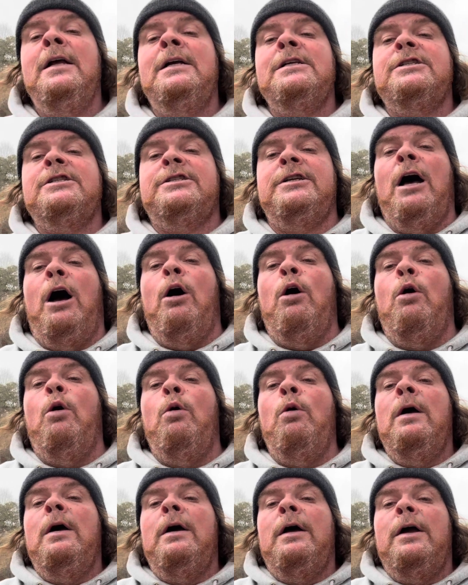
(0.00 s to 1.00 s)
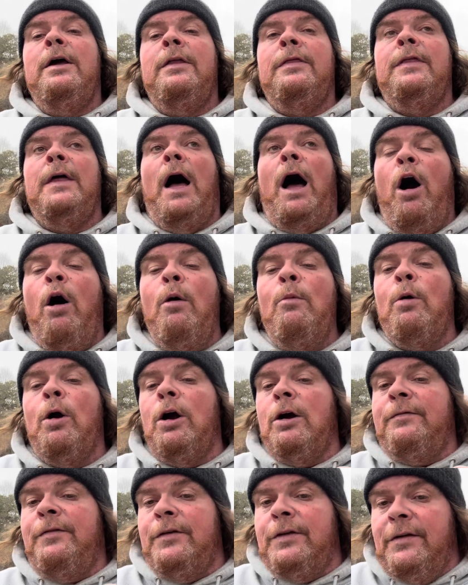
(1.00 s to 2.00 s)
So the
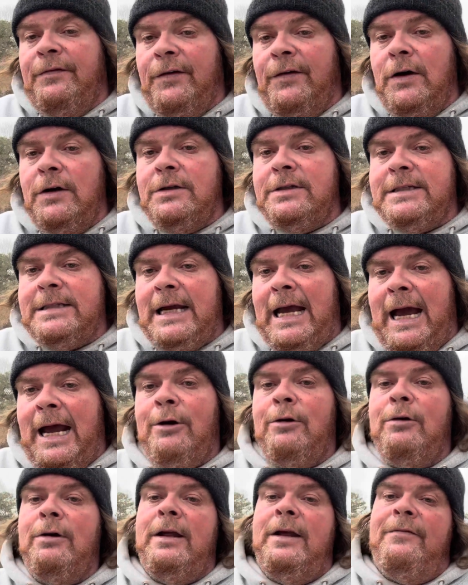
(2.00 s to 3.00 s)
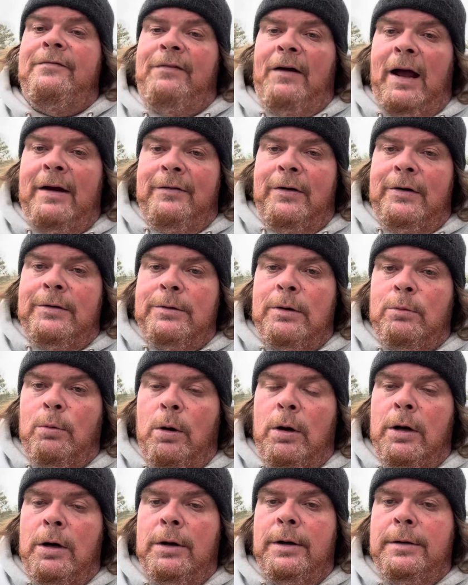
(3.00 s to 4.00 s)
homework for the first Saturday,
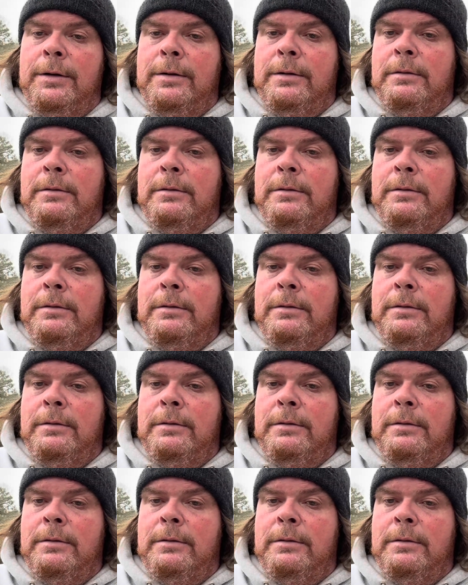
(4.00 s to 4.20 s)
500-word